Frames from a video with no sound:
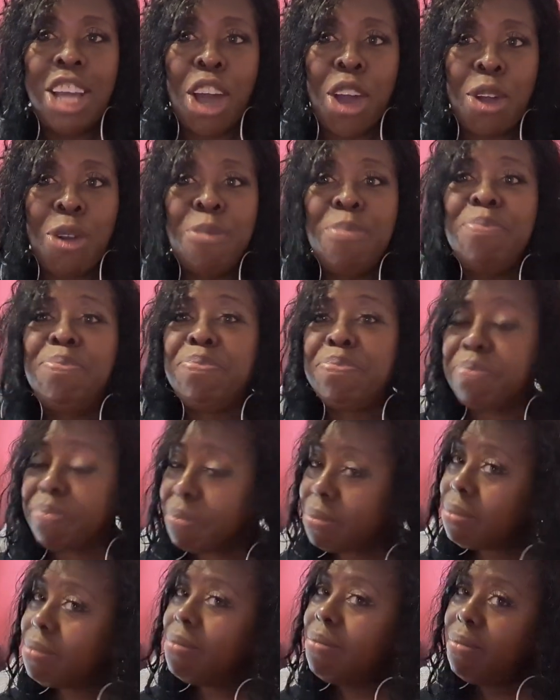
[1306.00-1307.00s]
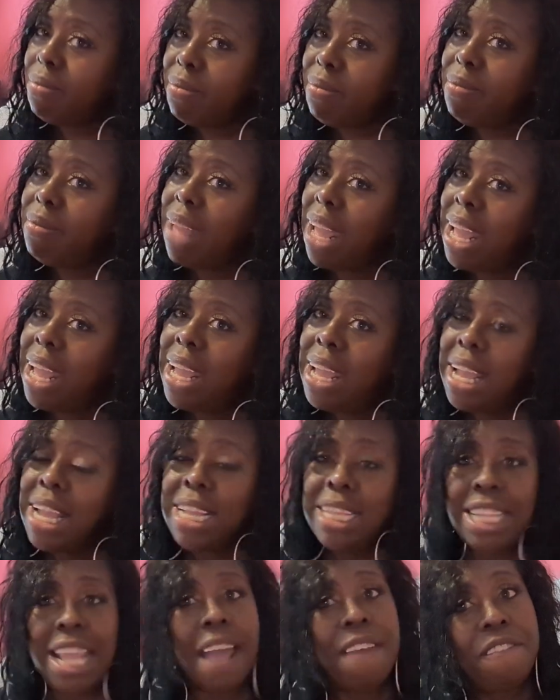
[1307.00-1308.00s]
So
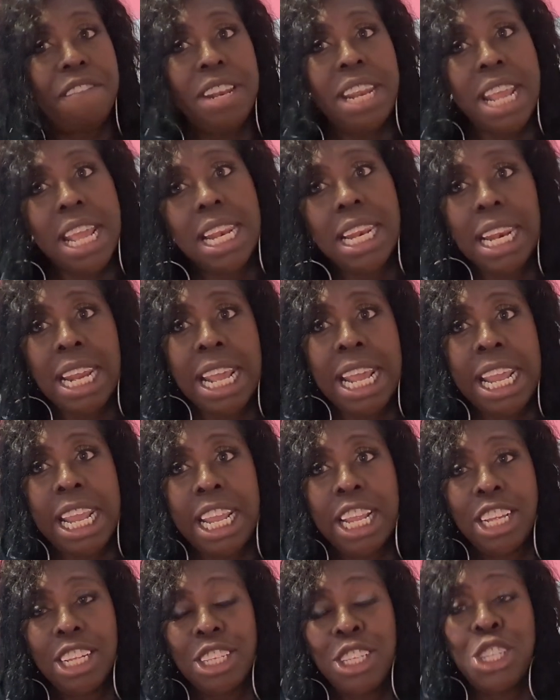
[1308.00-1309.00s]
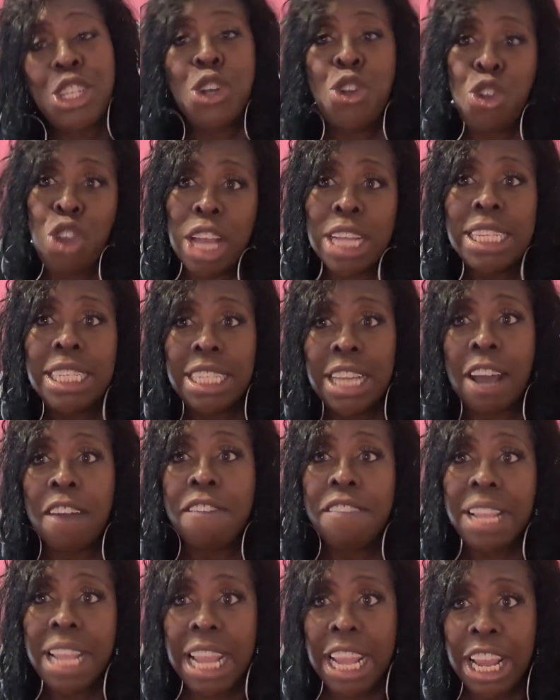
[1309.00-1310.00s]
definitely do your
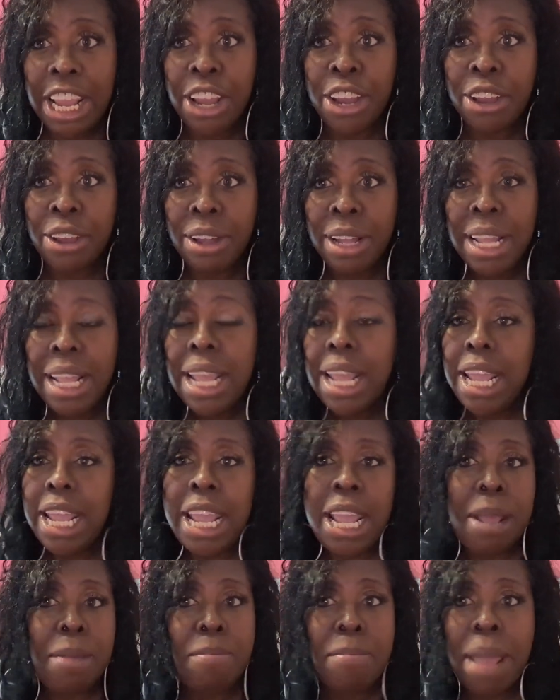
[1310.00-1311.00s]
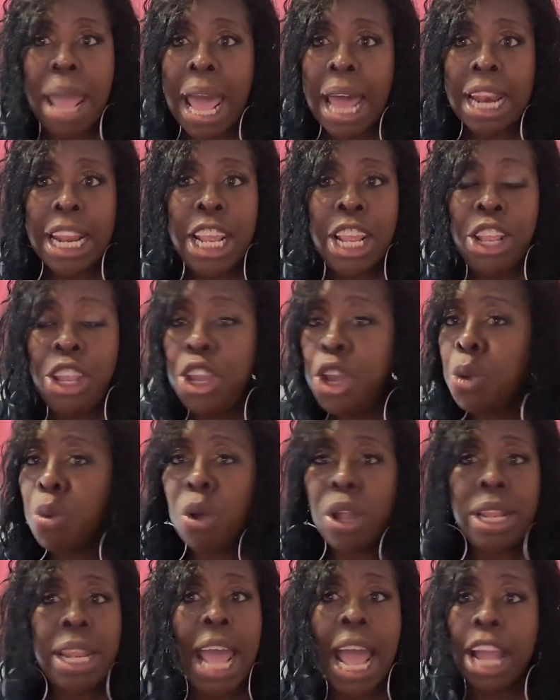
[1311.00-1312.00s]
self-care in Bali.
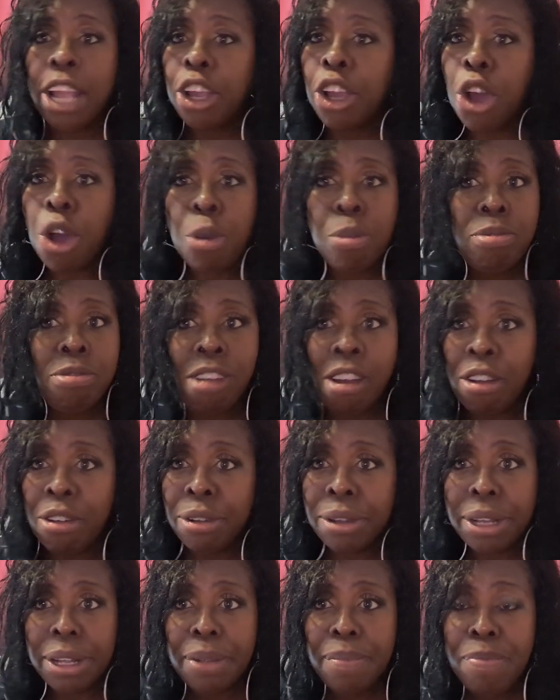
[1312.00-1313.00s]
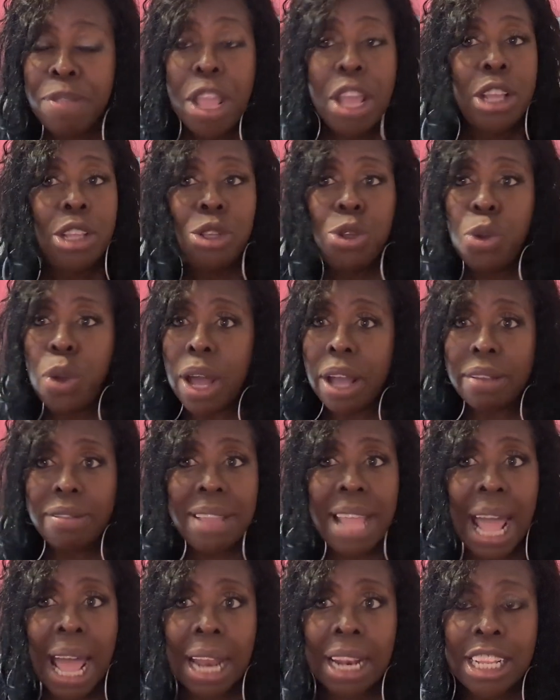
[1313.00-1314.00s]
You will not go broke.
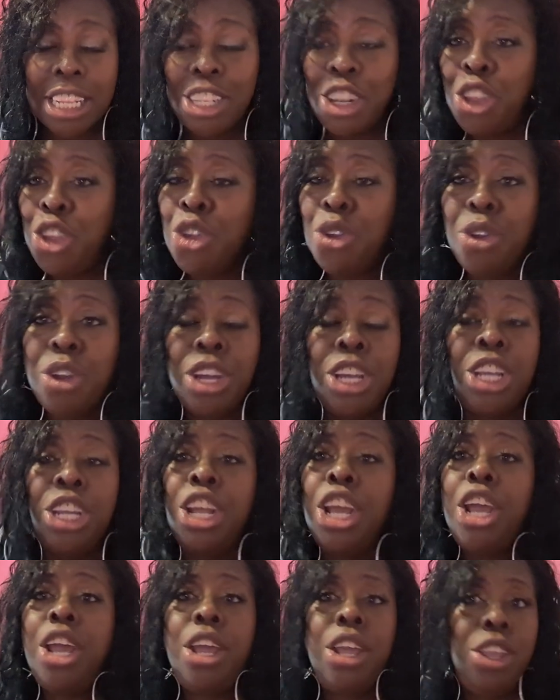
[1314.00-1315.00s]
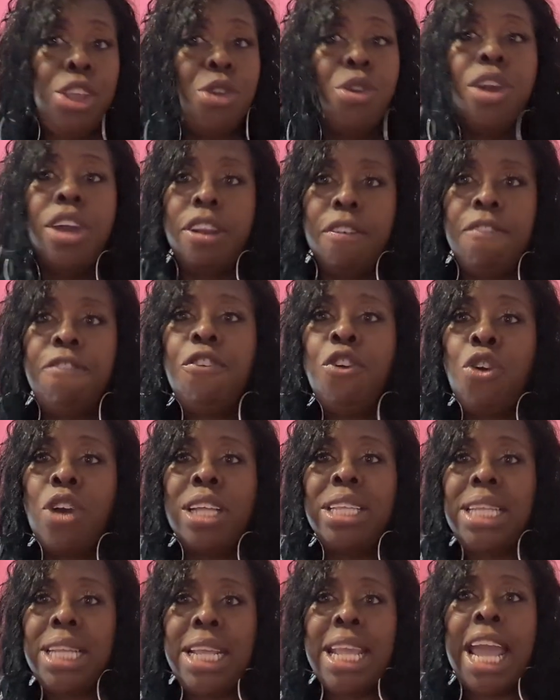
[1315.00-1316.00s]
$12, you could
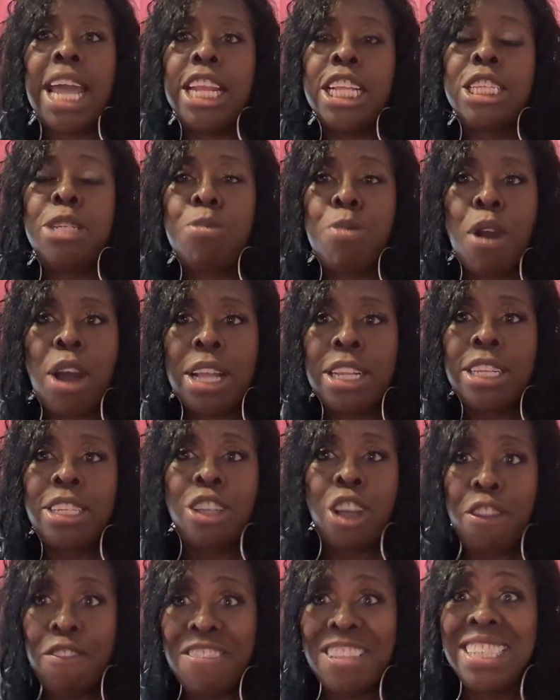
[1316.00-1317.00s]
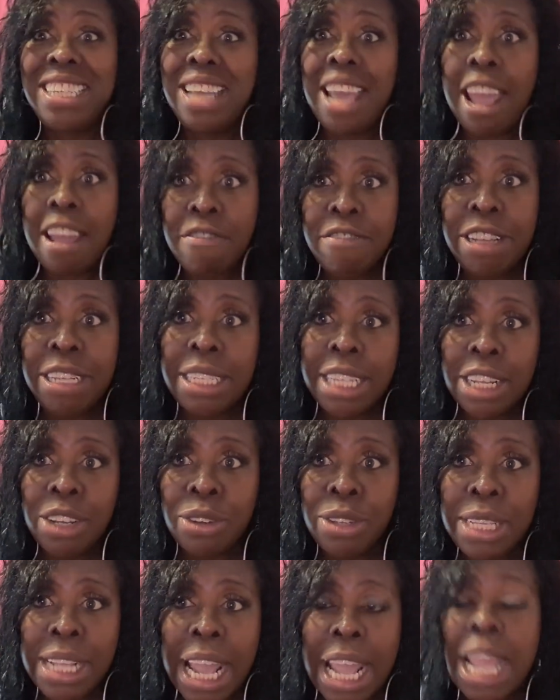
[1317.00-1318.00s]
afford to get a spa service every
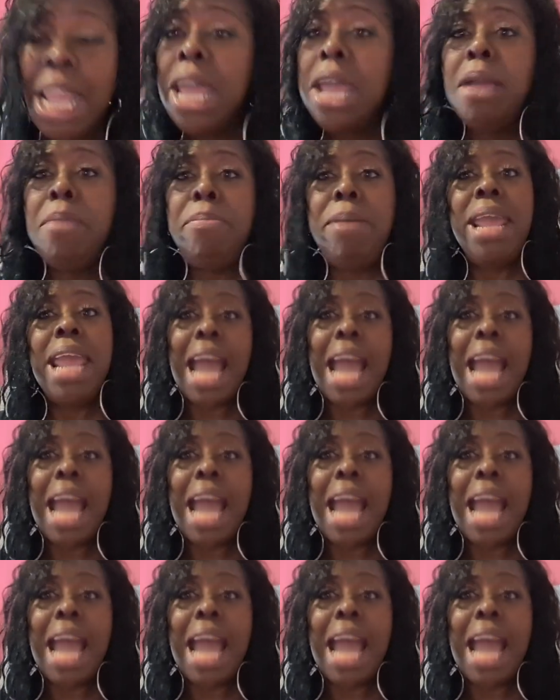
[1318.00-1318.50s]
single day.